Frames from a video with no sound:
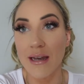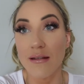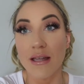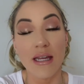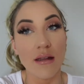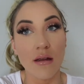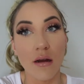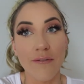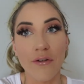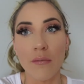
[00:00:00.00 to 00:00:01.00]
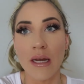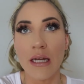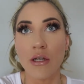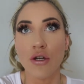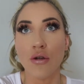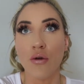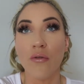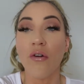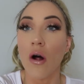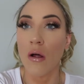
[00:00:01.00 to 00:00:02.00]
it's easier for me to
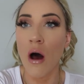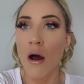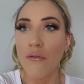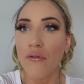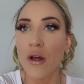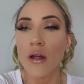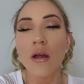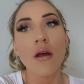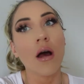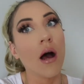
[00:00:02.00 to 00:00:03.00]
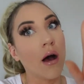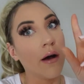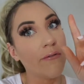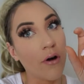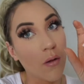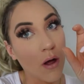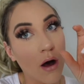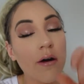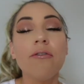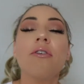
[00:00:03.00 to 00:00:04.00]
fall off, uh, fall
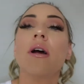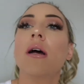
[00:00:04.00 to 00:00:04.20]
off.